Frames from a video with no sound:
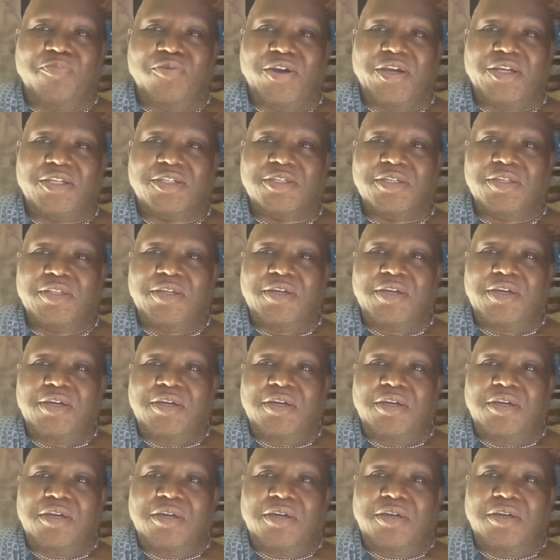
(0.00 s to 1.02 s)
praised,
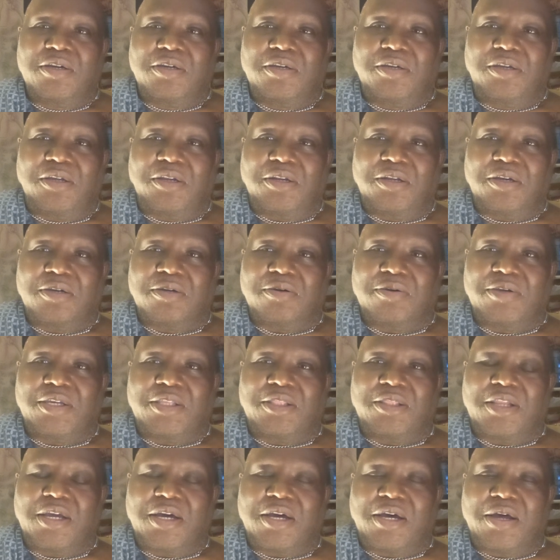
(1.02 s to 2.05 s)
you know,
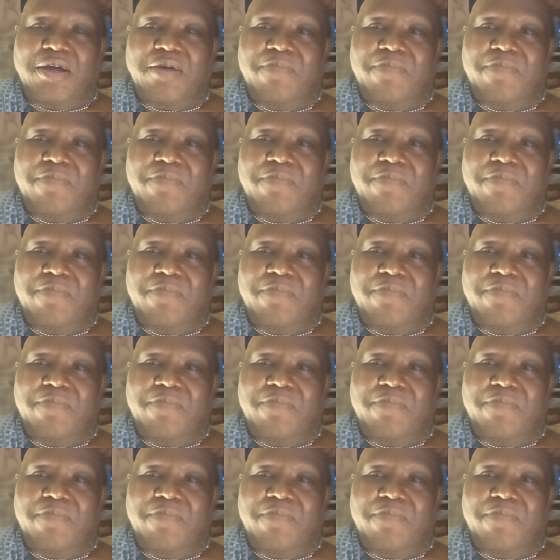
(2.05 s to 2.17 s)
and